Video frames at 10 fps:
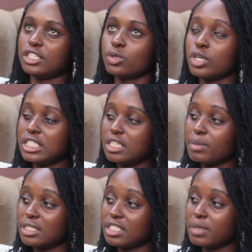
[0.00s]
so
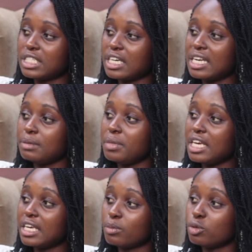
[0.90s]
intimacy is basically
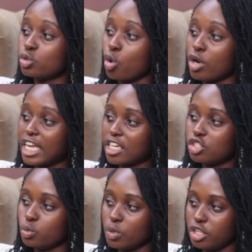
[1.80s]
being able to
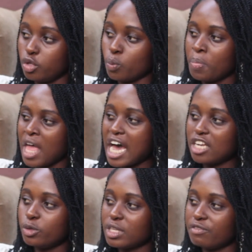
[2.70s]
connect with you.
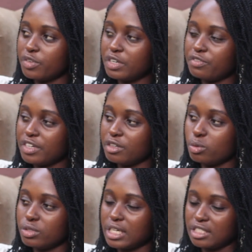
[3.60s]
I'd use a very, very
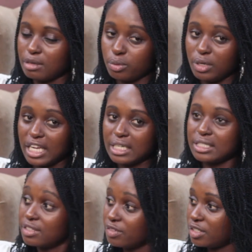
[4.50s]
good example like
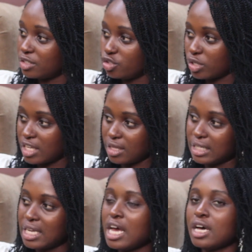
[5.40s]
David and
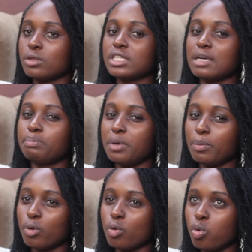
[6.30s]
Jonathan. Those are
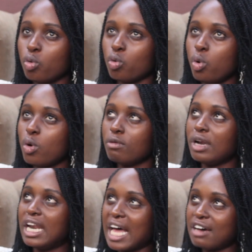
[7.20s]
people who
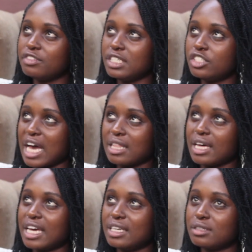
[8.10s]
loved each
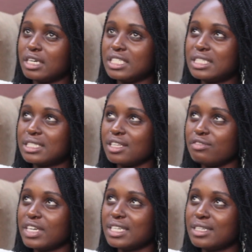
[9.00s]
other, and it's
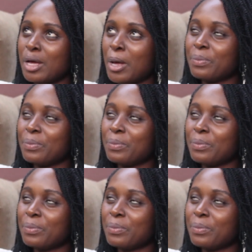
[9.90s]
even